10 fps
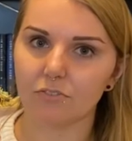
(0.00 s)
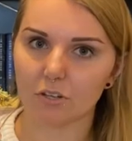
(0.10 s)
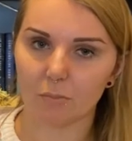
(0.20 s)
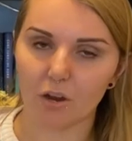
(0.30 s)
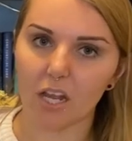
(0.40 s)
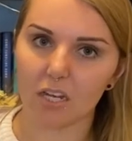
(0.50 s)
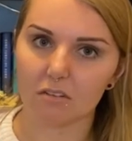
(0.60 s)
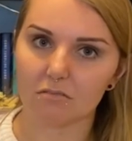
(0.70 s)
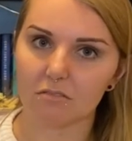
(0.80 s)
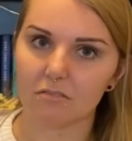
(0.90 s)
your brain,
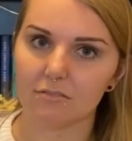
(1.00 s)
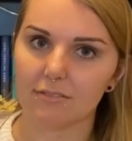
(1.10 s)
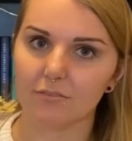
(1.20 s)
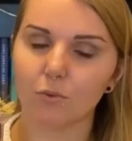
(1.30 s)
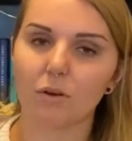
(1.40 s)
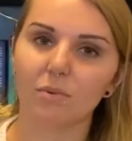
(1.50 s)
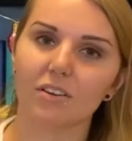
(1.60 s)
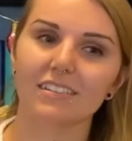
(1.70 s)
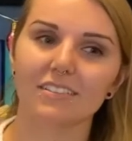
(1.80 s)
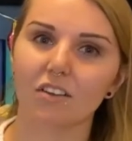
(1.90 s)
if you want a book
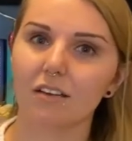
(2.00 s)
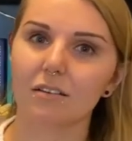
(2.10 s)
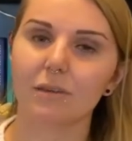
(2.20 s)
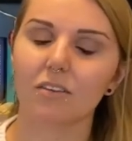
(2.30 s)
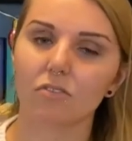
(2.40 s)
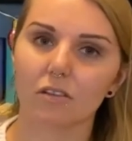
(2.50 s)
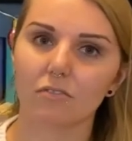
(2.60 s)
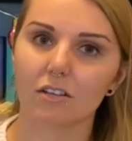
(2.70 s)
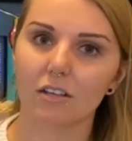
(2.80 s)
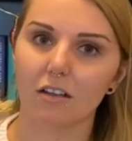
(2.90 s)
that's not gonna make you think
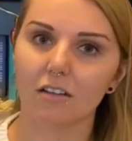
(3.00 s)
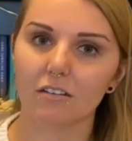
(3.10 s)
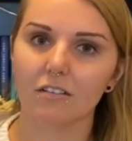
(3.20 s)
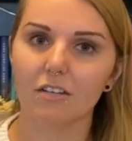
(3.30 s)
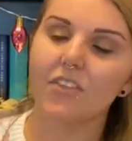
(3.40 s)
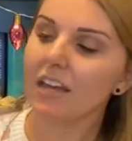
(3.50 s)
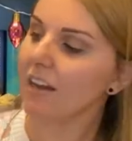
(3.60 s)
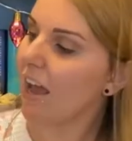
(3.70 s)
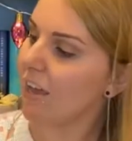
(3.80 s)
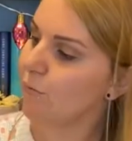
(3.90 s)
really hard. And
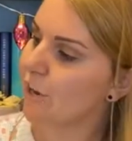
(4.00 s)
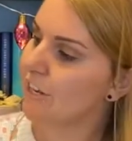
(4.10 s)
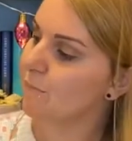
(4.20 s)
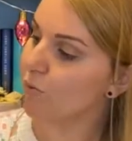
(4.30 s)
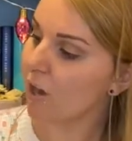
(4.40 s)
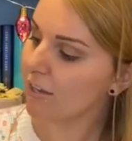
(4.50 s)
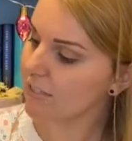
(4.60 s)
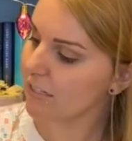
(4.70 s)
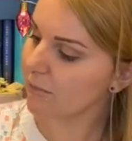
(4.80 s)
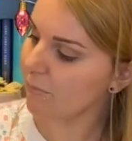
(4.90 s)
I read
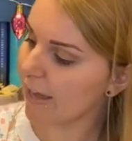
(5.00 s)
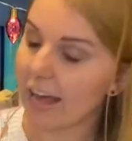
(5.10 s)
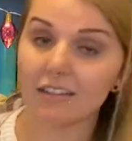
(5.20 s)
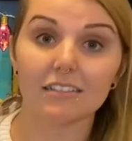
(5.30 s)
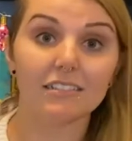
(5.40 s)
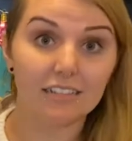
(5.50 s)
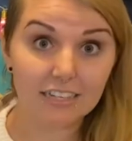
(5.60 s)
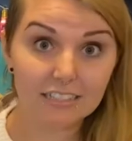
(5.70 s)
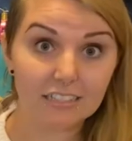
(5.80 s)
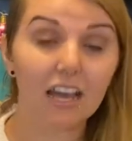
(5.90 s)
Proxy by Alex
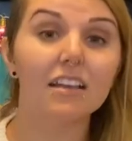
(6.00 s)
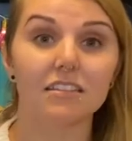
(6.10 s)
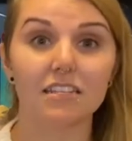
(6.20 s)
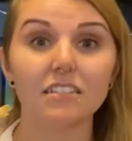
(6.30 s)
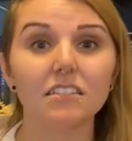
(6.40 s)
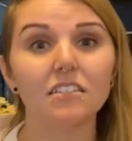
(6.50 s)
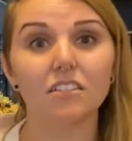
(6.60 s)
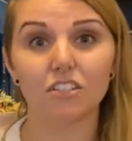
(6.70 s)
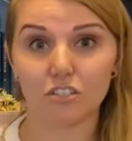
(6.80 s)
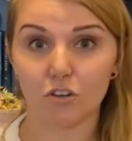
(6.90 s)
London. This is a
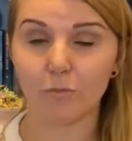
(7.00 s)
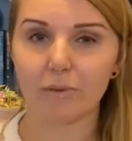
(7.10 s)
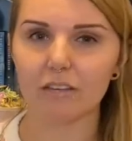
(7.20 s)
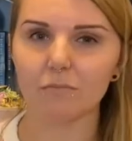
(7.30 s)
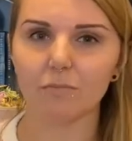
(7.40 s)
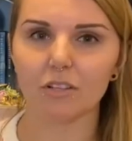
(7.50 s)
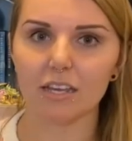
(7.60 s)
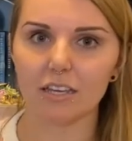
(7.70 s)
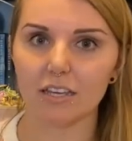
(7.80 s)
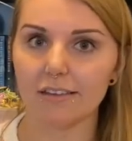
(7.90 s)
dystopian, but,
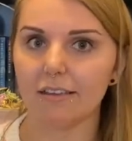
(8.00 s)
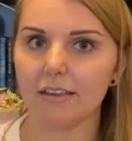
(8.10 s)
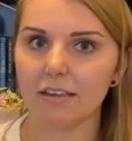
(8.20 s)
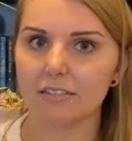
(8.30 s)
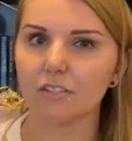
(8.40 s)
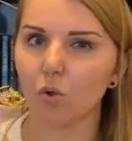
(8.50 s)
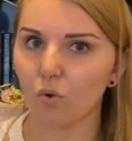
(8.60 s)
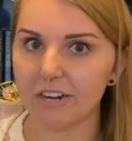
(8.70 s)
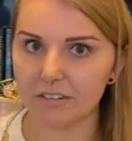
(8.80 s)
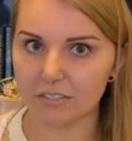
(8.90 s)
like, it's a
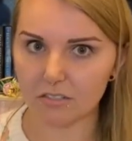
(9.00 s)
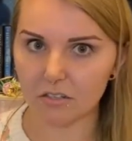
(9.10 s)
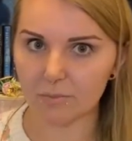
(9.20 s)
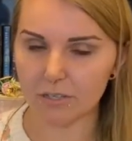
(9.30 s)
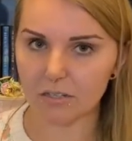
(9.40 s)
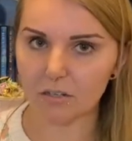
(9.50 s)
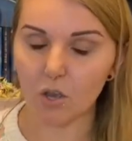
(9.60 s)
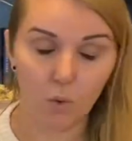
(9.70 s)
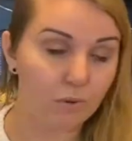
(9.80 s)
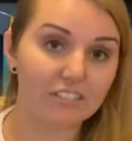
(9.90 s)
queer dystopian,
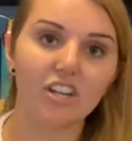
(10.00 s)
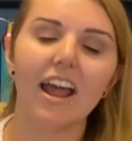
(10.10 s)
which